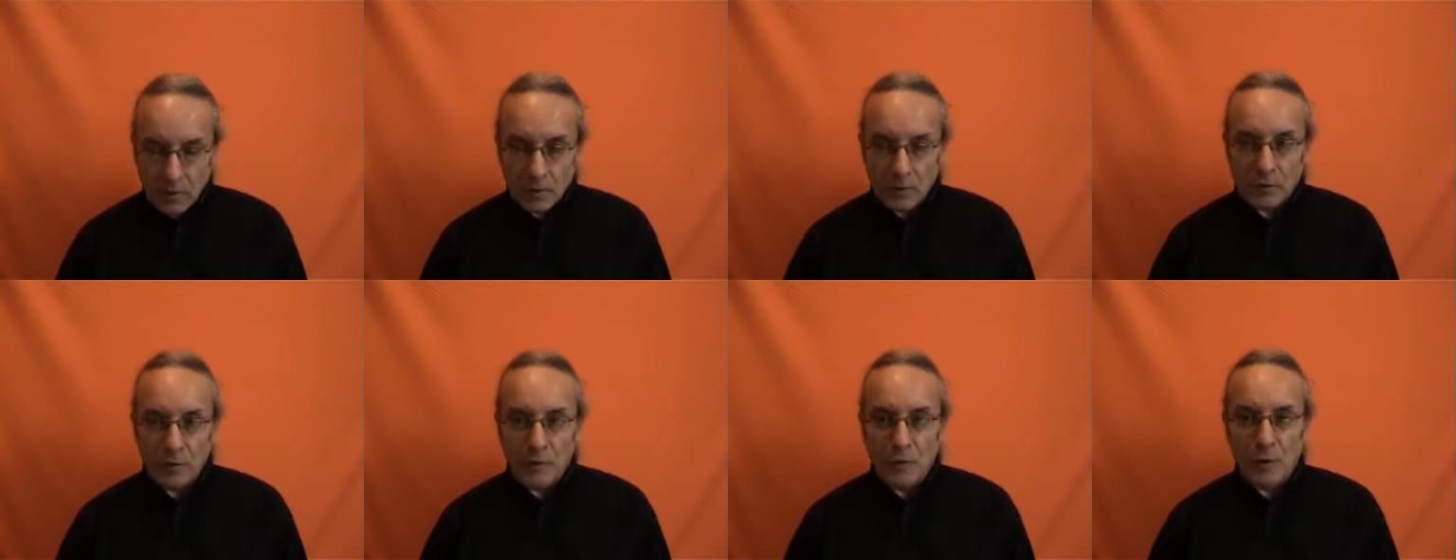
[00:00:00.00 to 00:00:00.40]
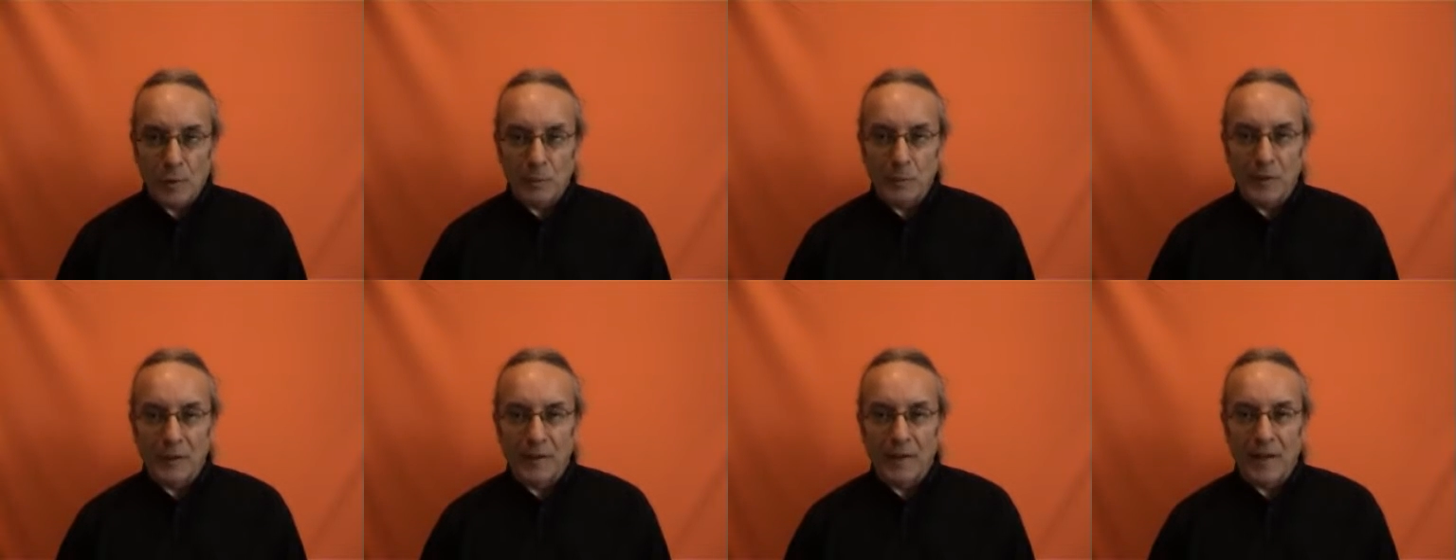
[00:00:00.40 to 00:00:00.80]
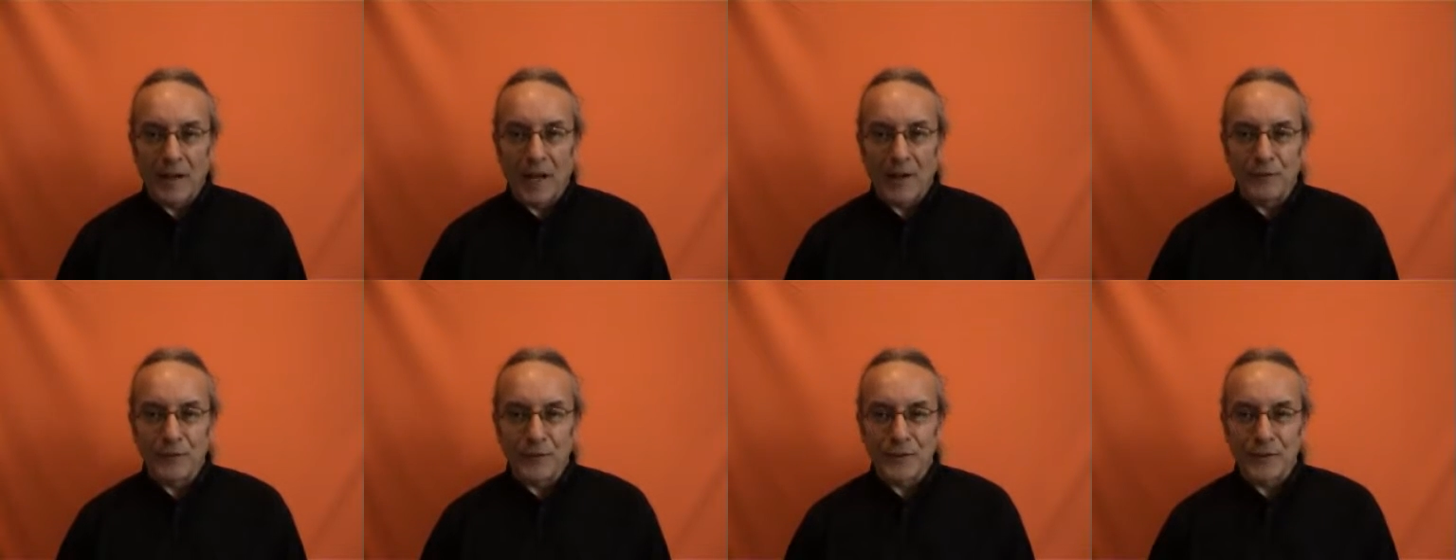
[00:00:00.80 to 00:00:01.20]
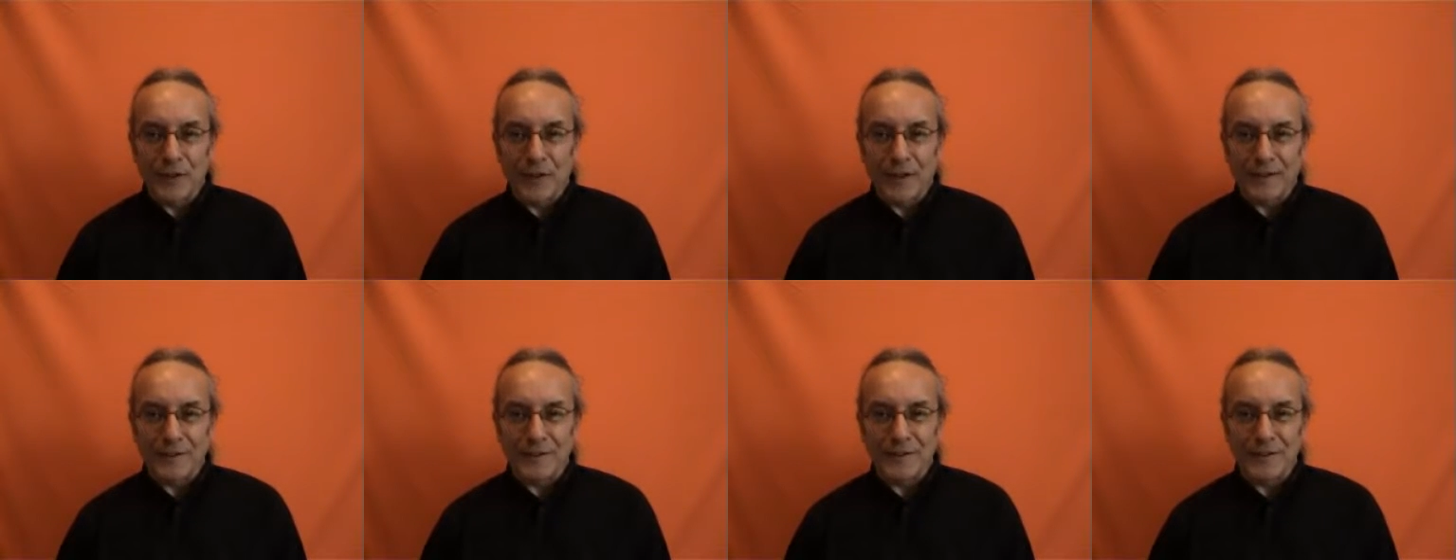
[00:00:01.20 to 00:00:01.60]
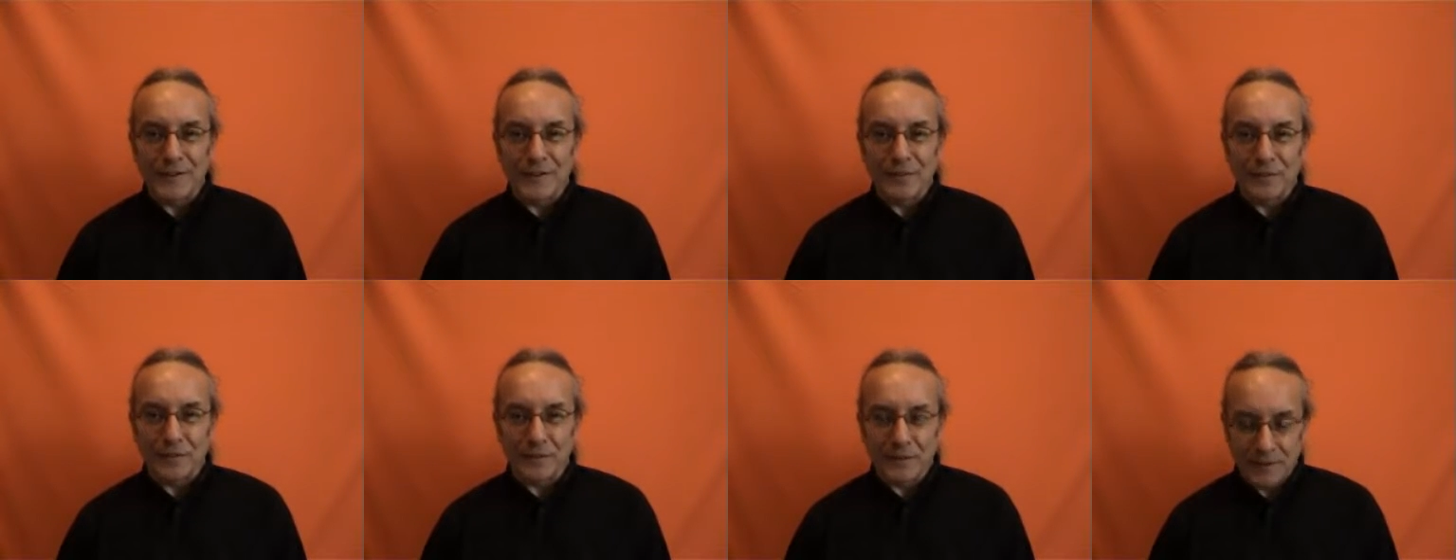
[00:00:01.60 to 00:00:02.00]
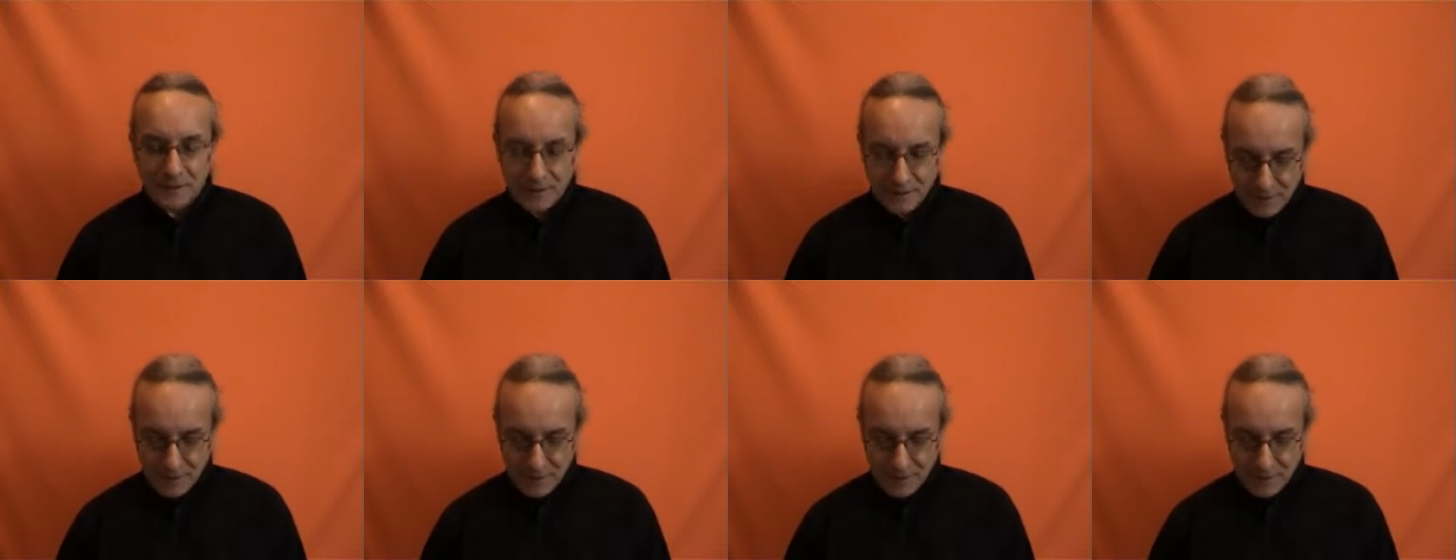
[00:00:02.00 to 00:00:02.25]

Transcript: or commonly advertised even.